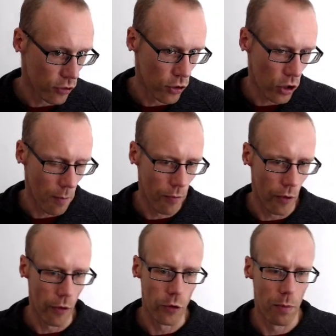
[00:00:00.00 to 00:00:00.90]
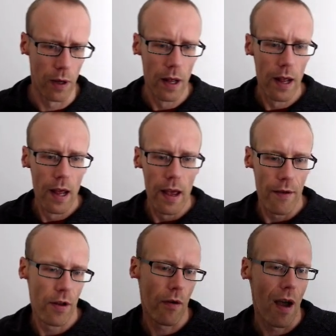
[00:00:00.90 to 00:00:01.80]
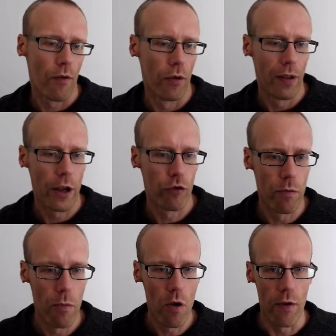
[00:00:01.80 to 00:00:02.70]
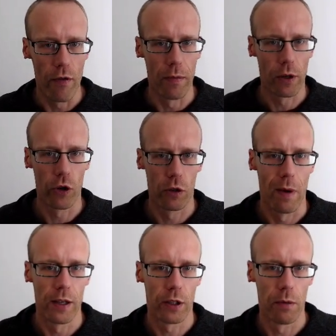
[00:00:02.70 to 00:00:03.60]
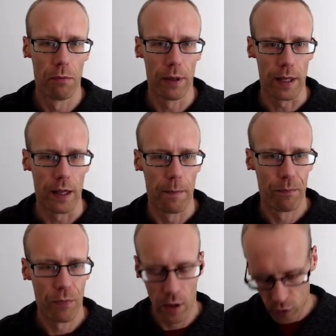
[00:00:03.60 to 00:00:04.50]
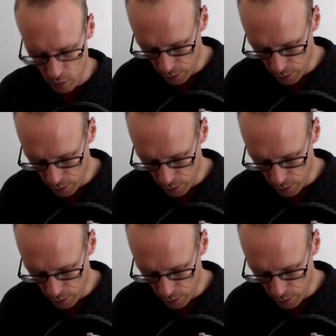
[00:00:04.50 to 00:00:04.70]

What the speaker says: the job for us, but if they don't have one, let's remove it from the customizer completely. So what we're